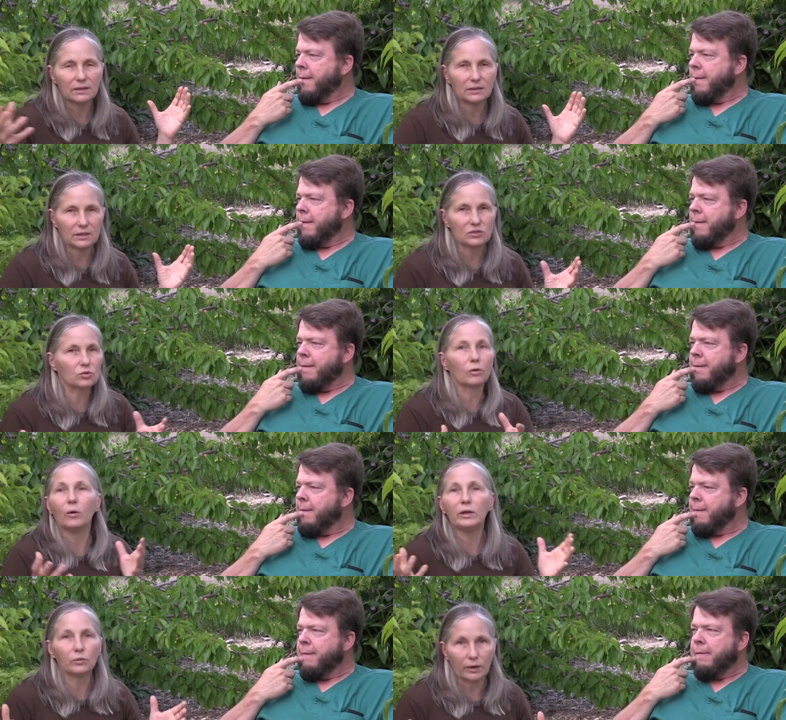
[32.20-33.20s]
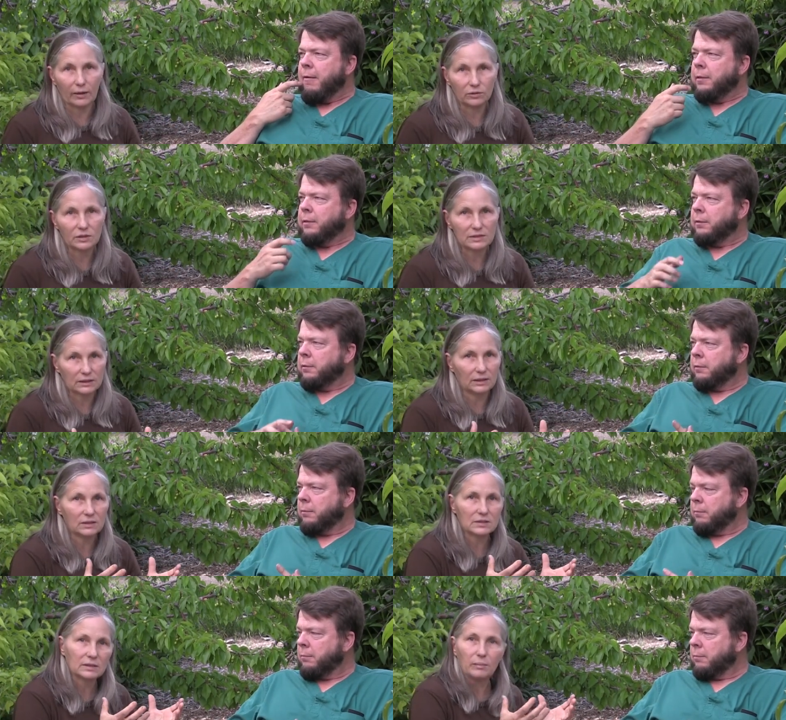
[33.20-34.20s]
Speaker 1: that that's growing around us
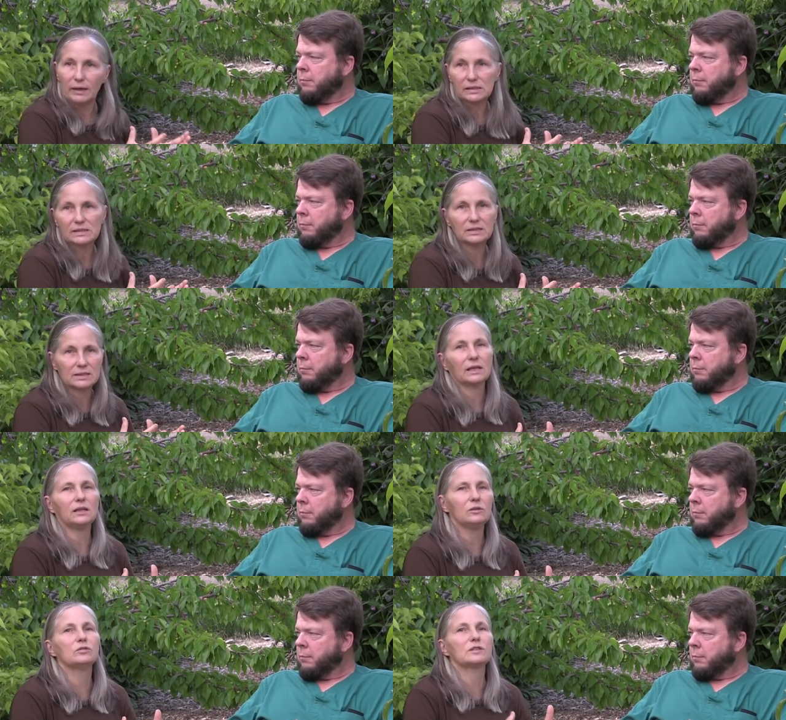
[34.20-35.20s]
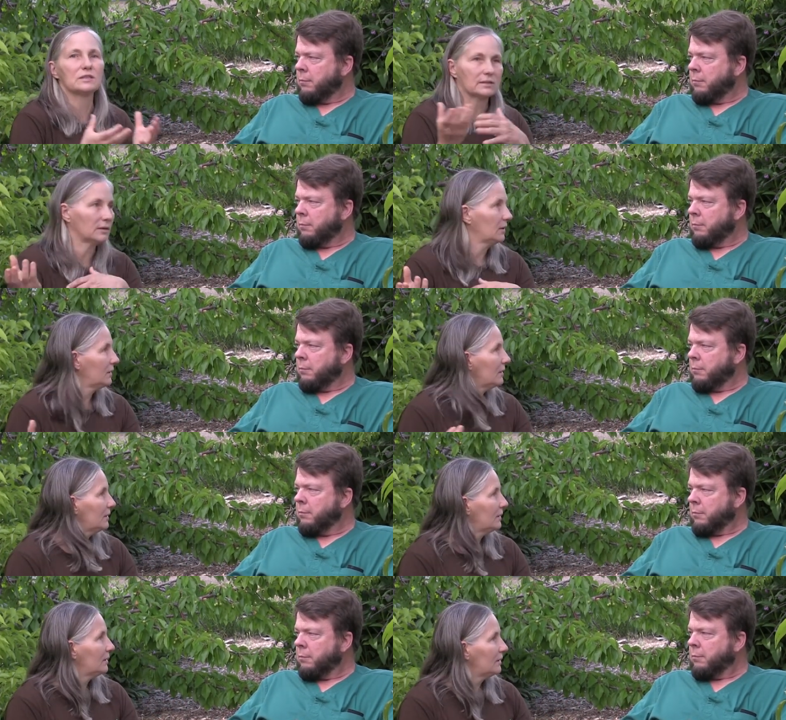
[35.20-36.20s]
is the medicines that he uses
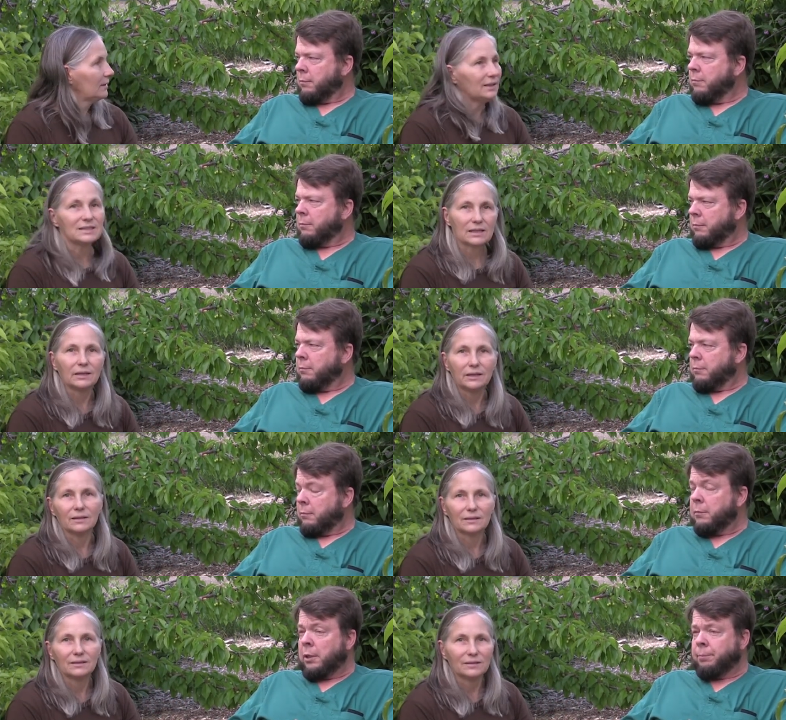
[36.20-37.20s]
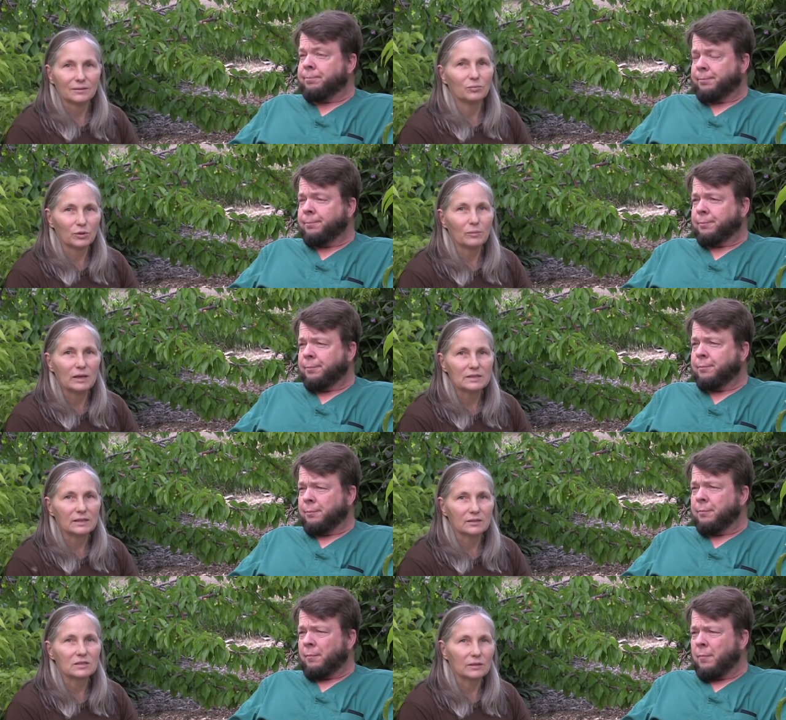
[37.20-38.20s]
in his clinic. Yeah. They're pretty
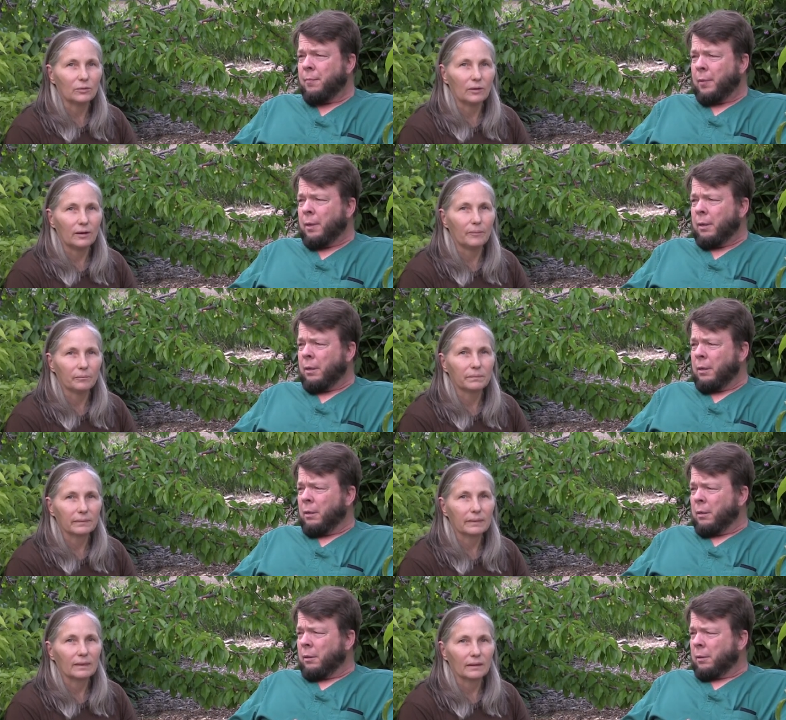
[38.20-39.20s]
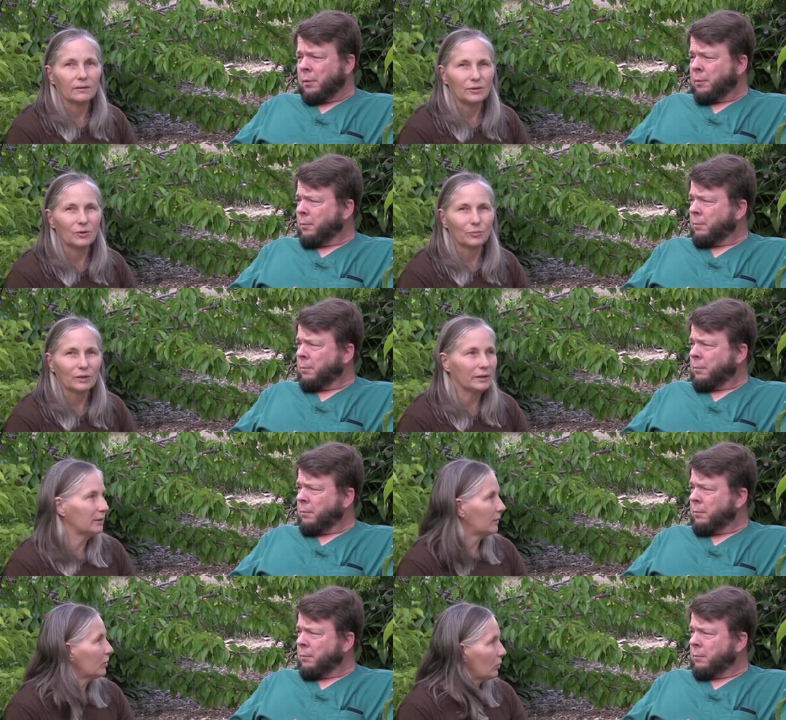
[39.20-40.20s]
amazing. So, um, you know, really,
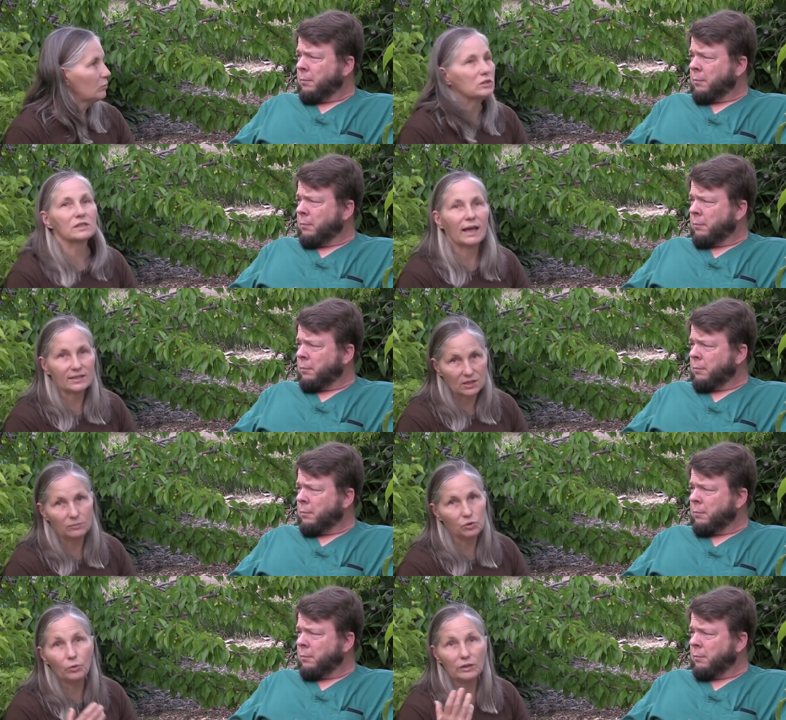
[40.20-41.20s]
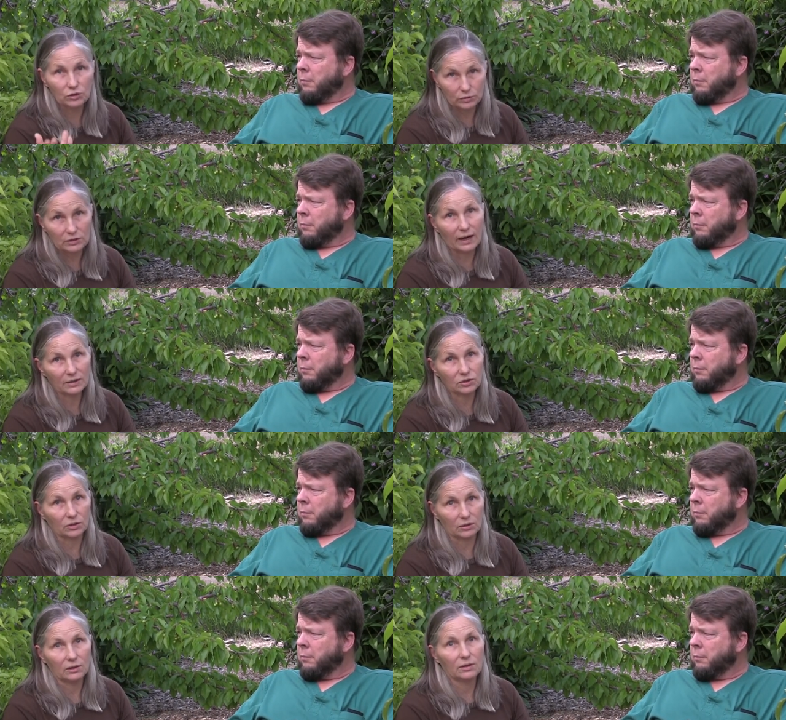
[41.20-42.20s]
like when was the last time you went to a
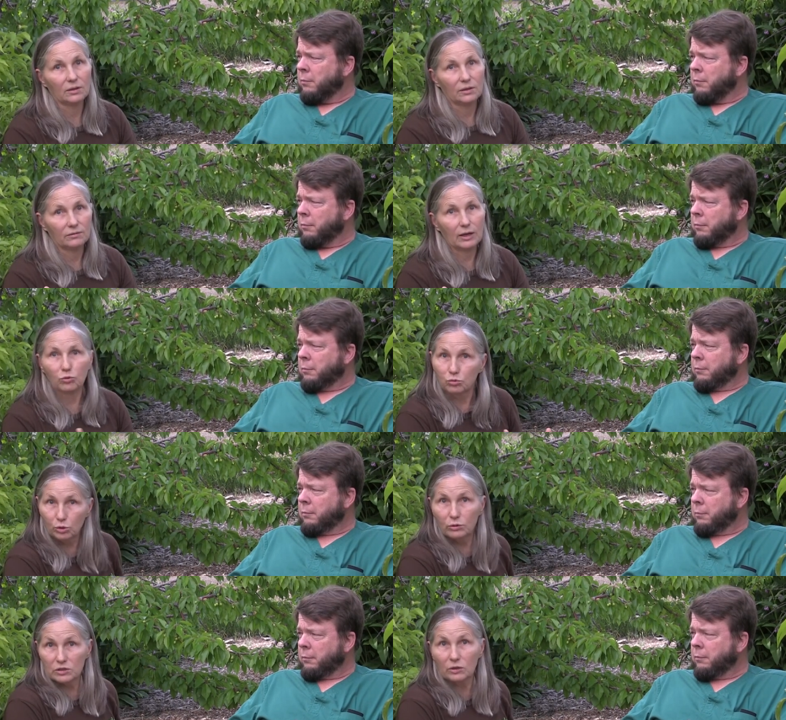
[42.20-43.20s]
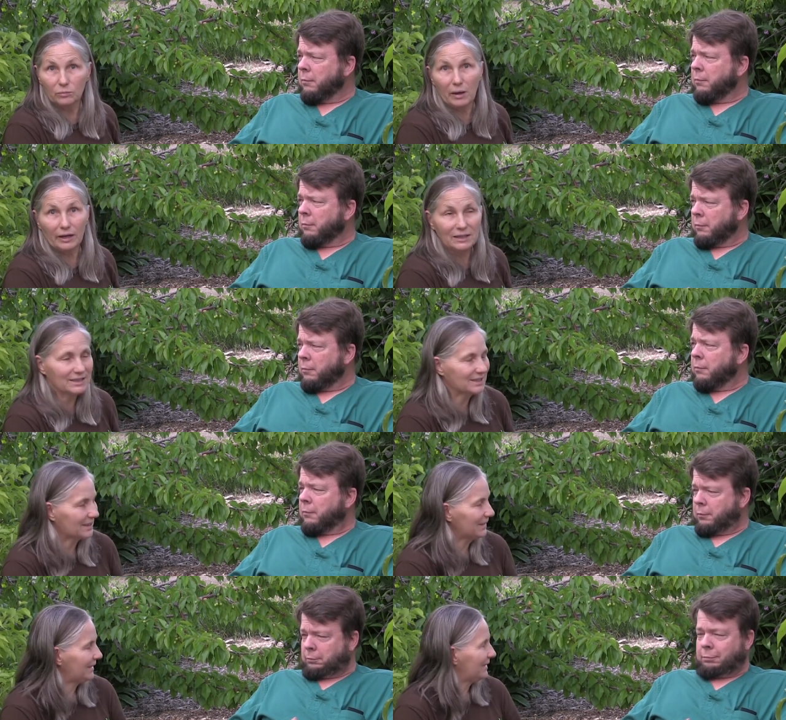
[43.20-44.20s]
doctor that grew his own
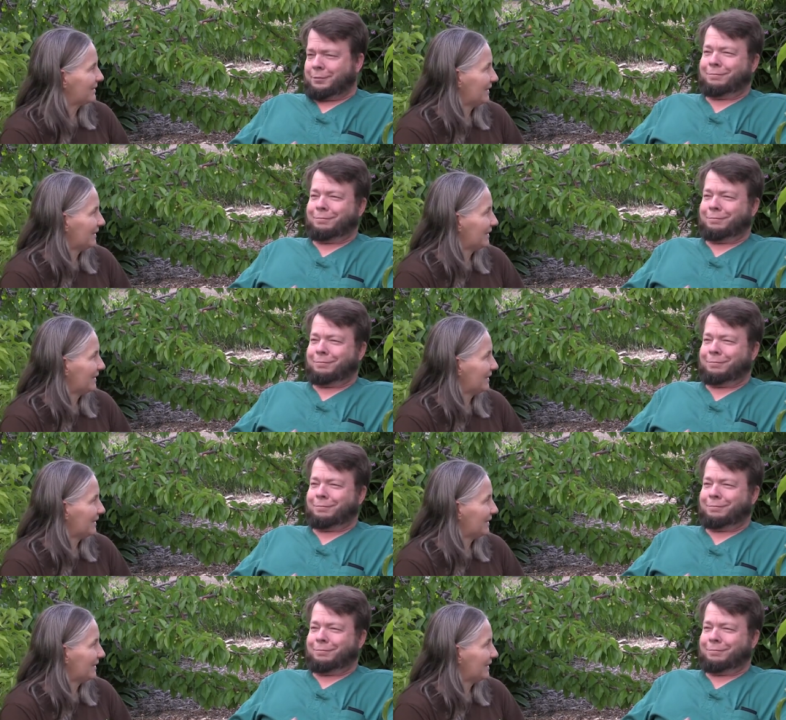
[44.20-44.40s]
medicine?